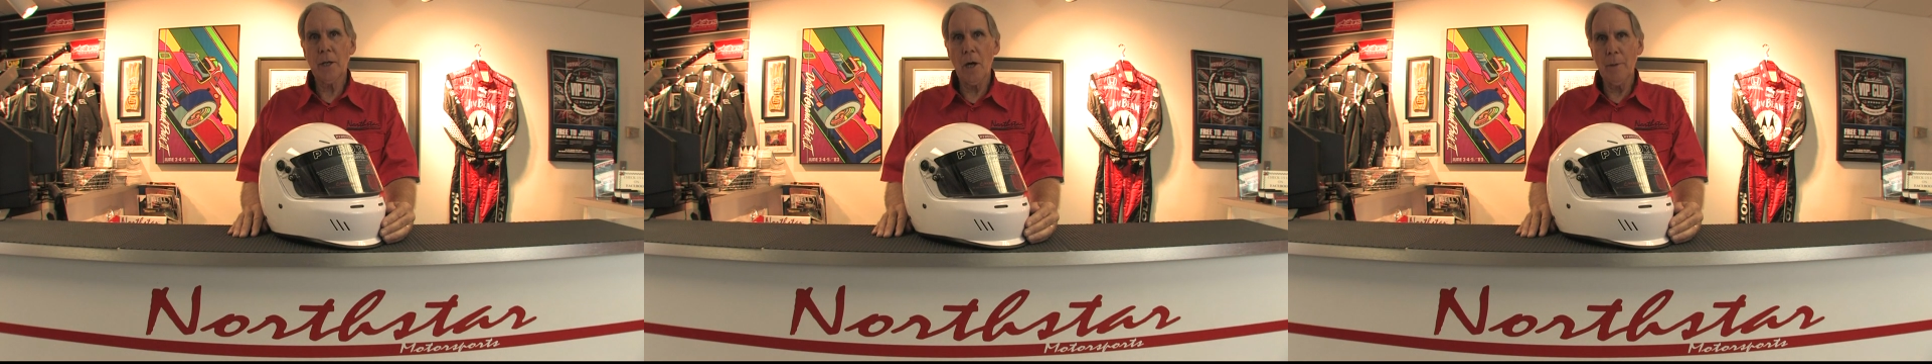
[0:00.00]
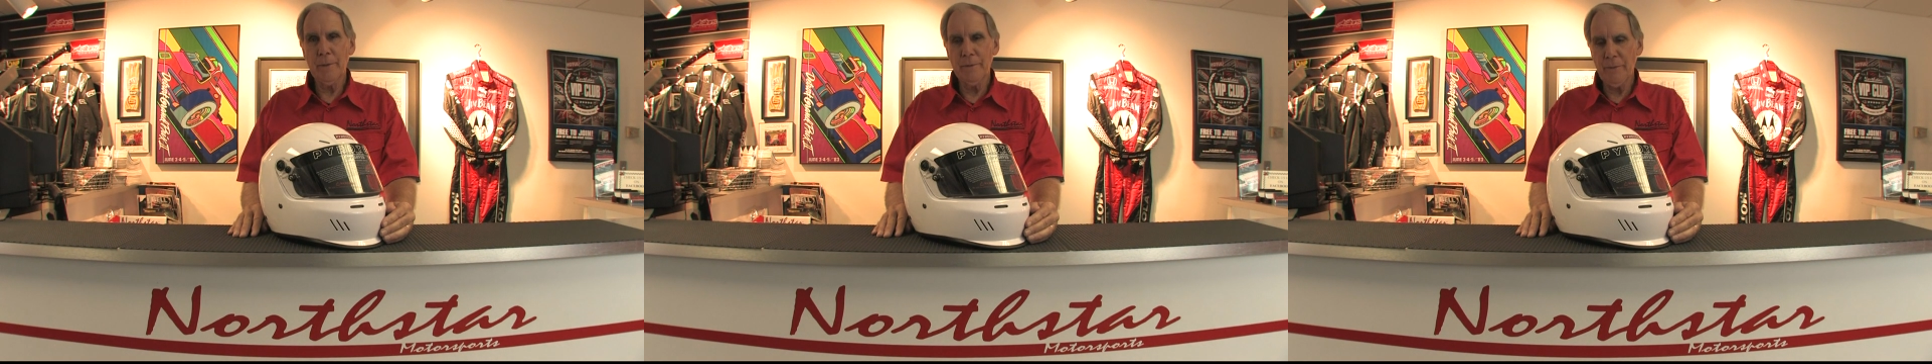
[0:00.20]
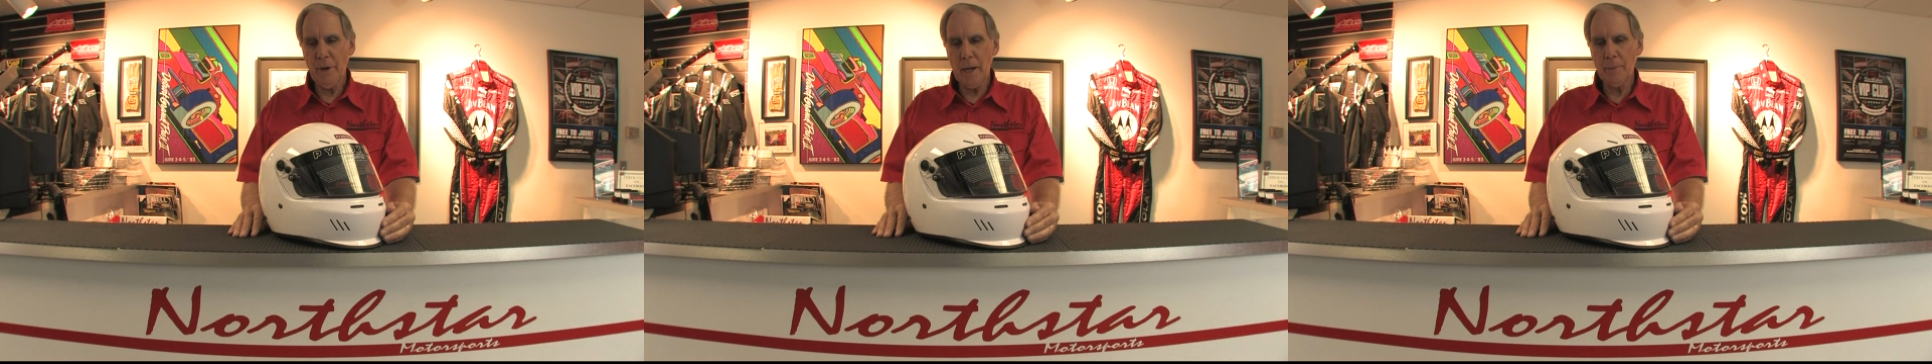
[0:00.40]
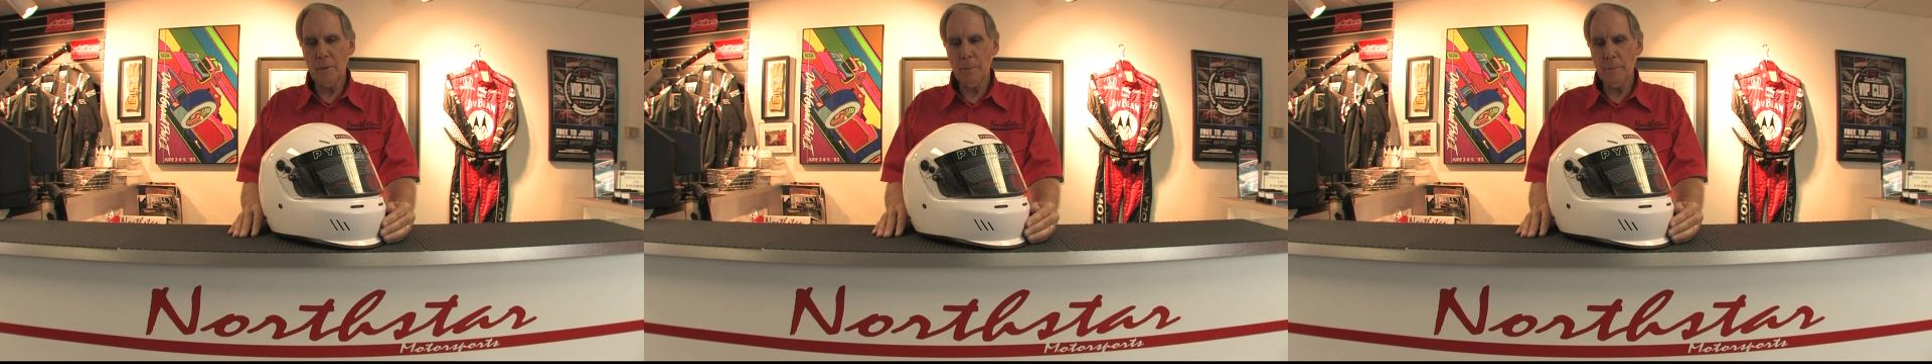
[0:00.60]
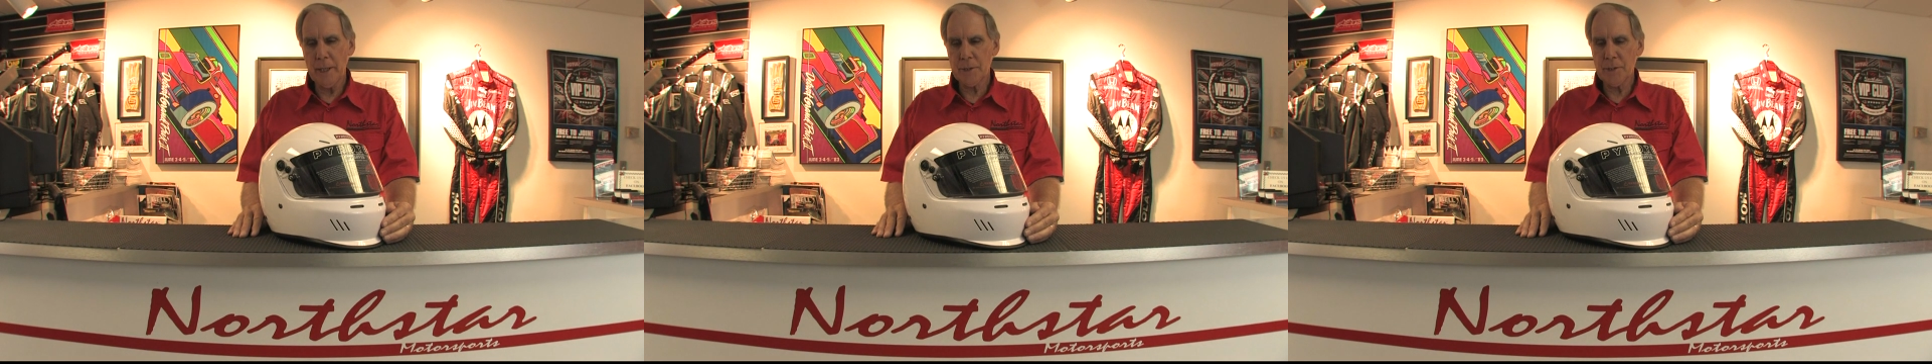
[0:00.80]
carbon
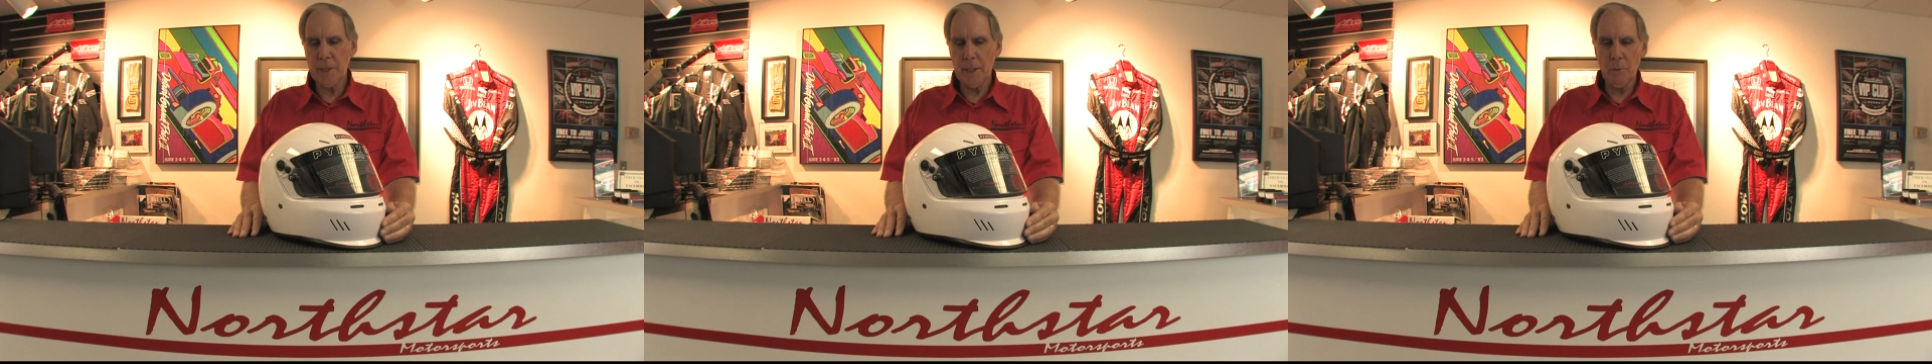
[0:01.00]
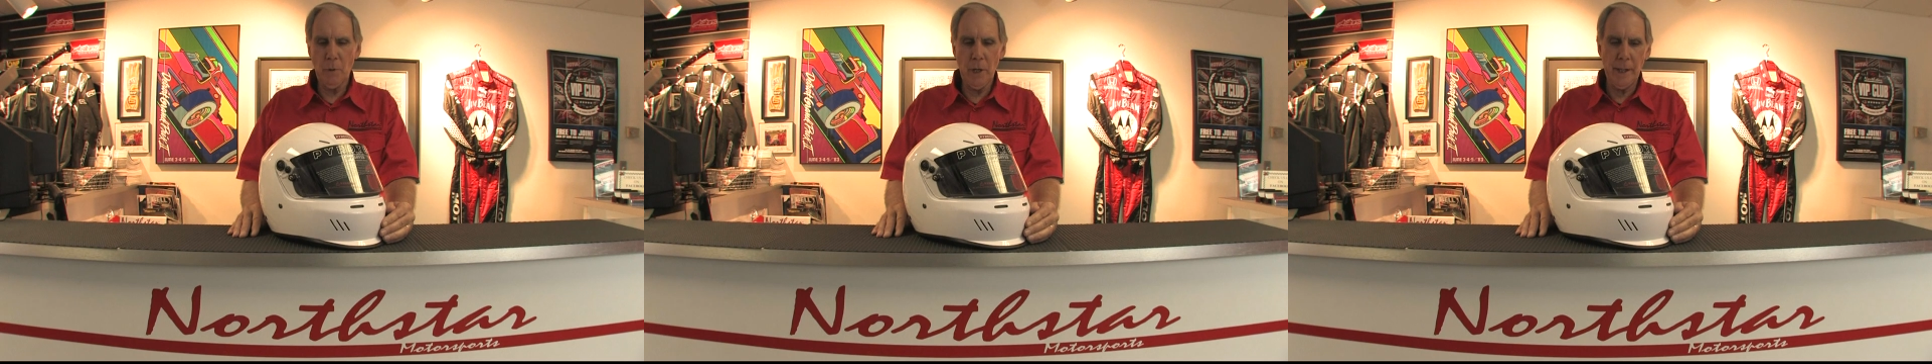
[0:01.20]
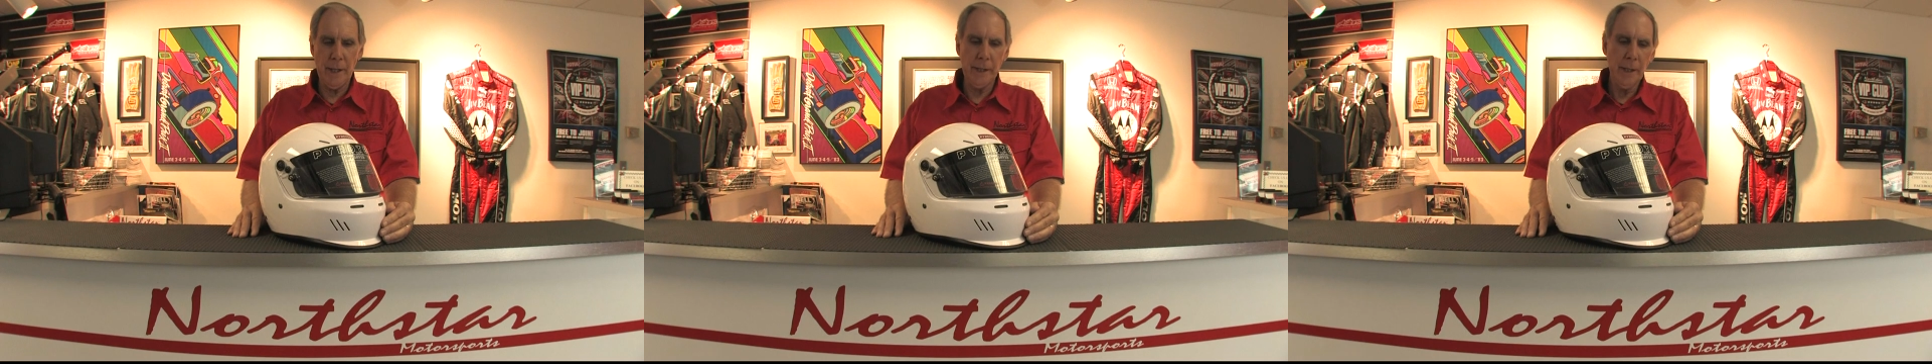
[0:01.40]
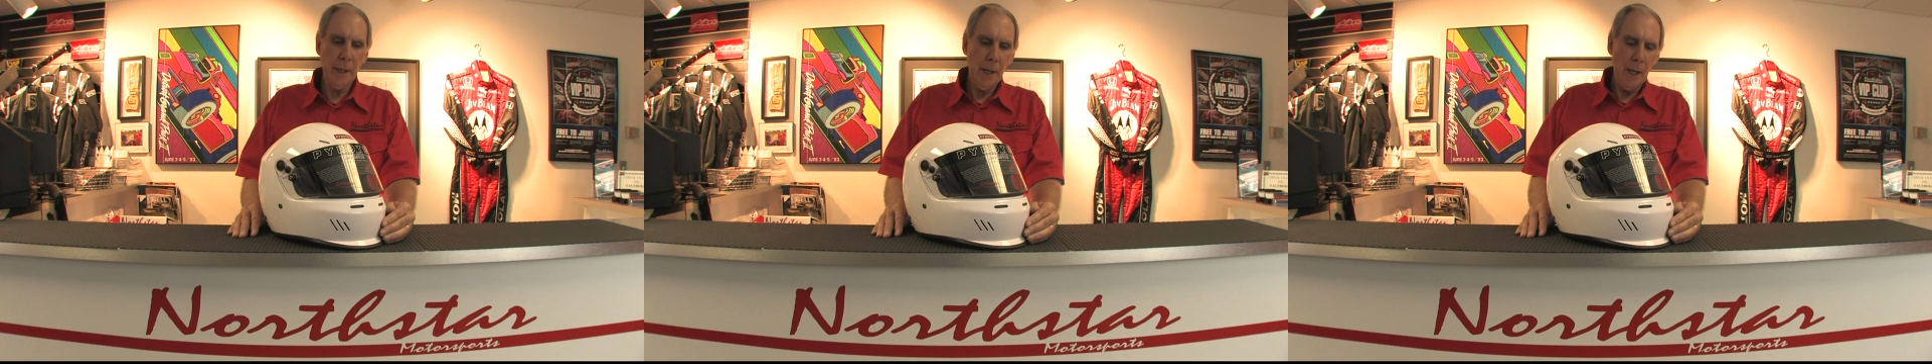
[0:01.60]
fiber mixed in with it.